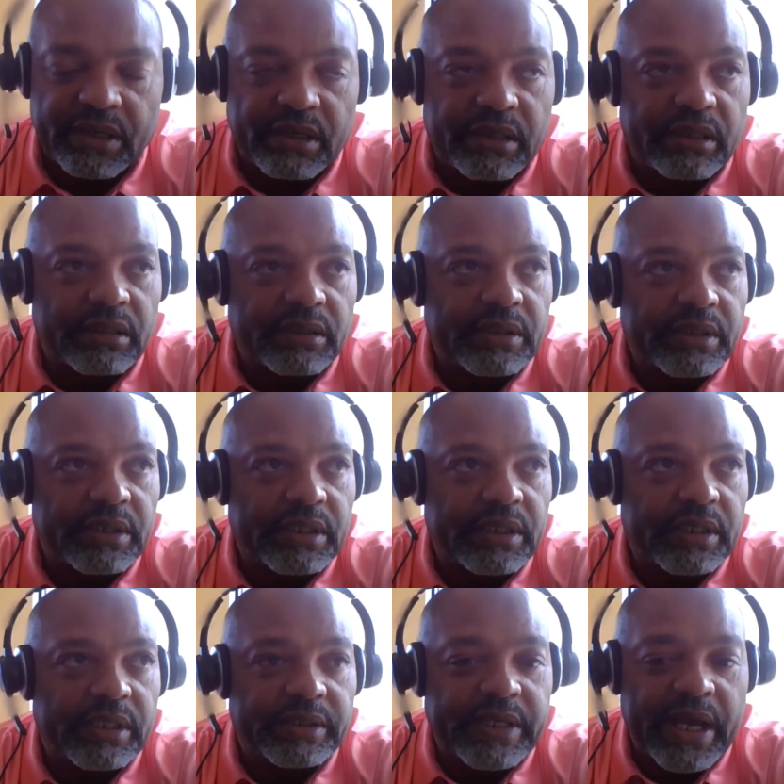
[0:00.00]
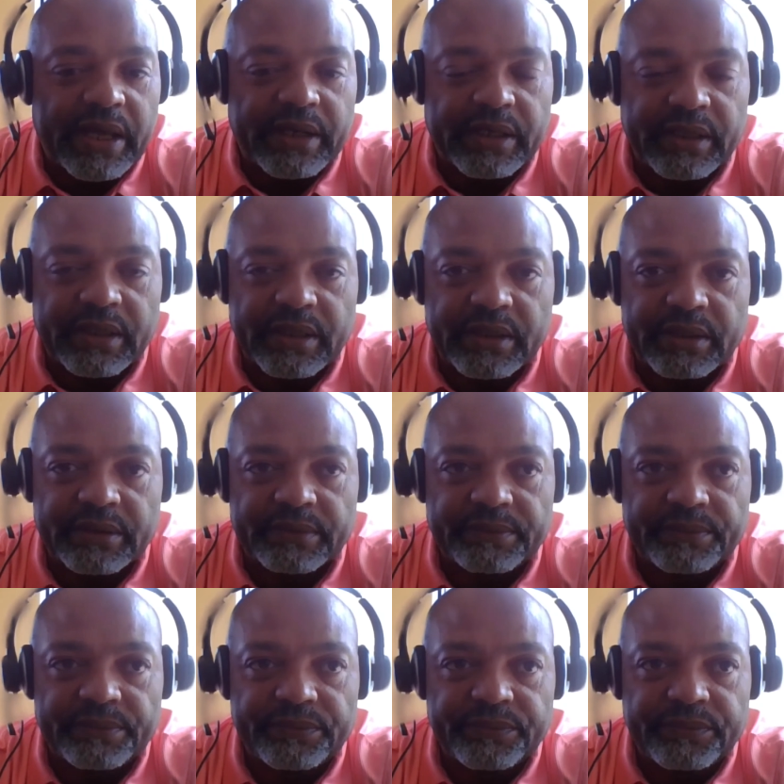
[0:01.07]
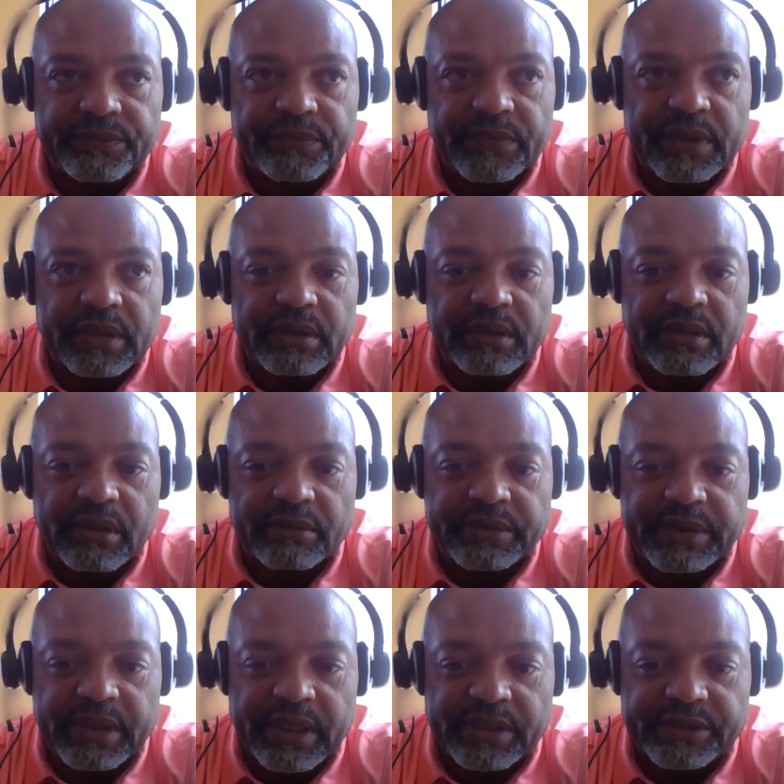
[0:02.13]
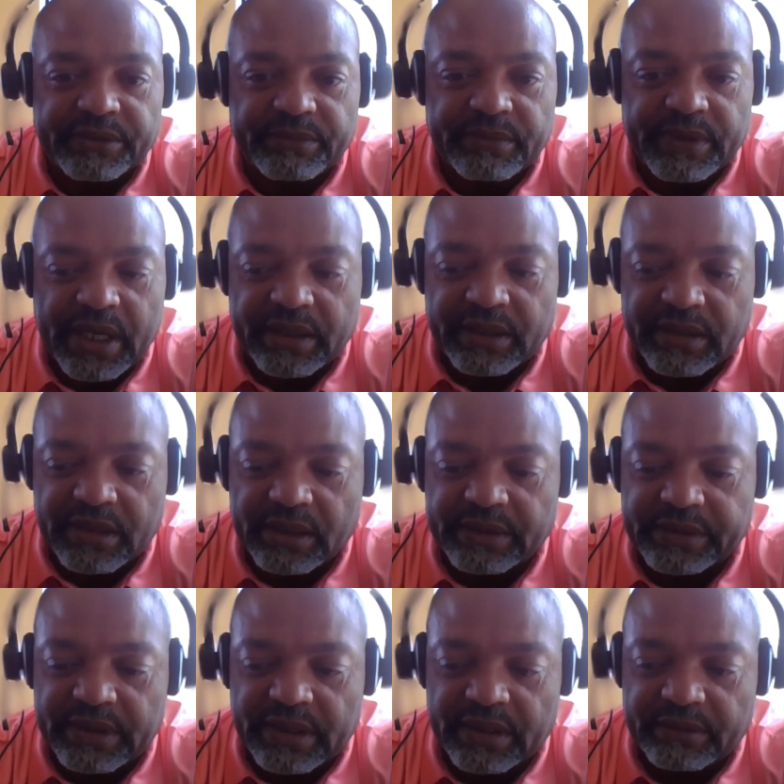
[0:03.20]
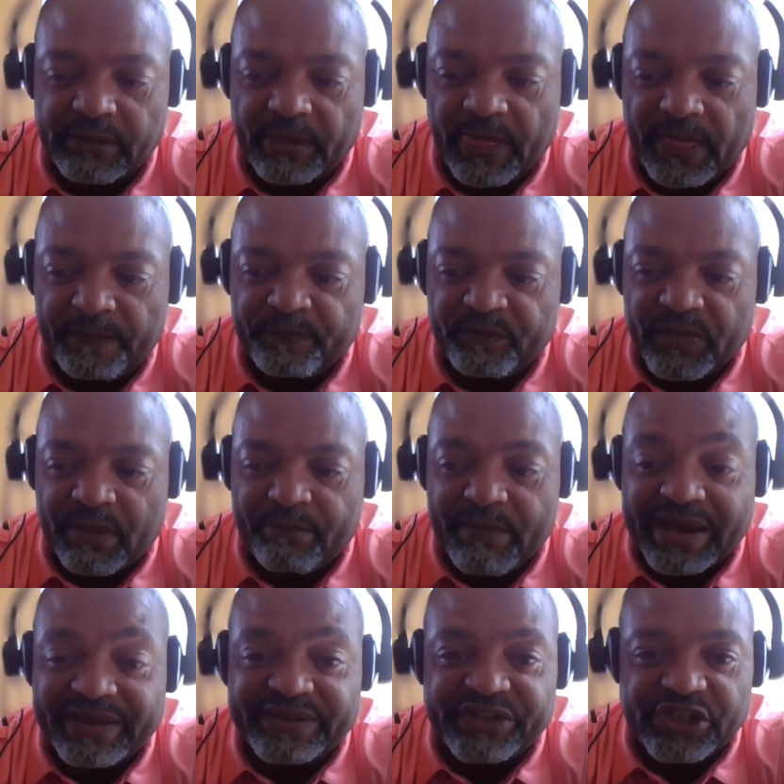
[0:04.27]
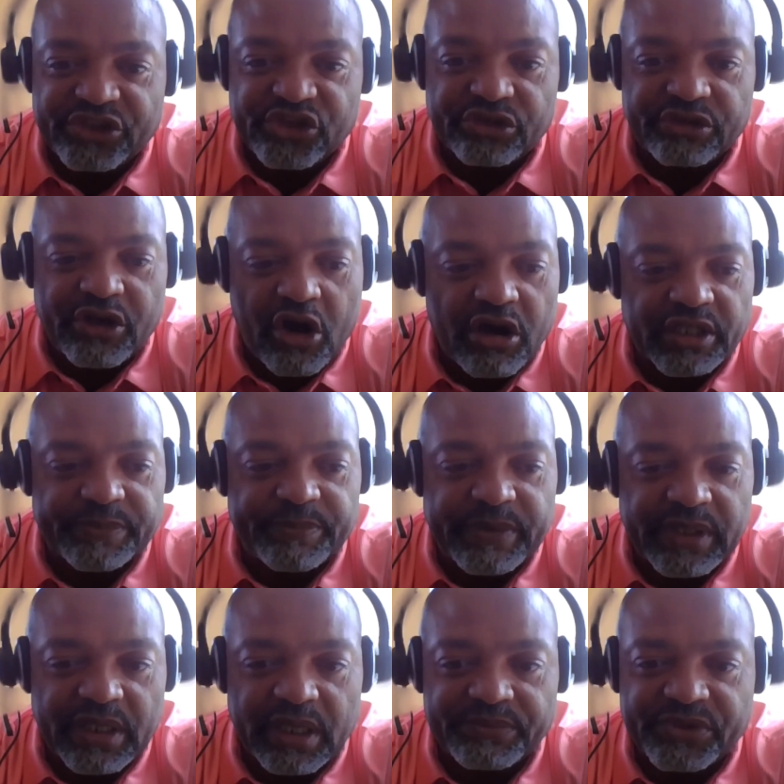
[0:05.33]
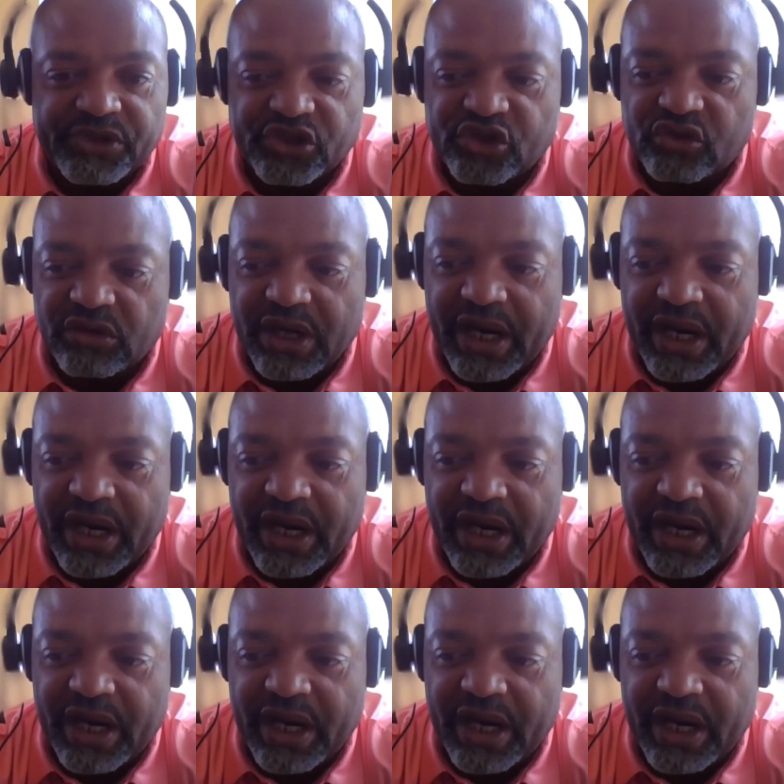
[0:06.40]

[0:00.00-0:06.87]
at all. He's got a, uh, you know, he has had a young son my sister calls me up. She's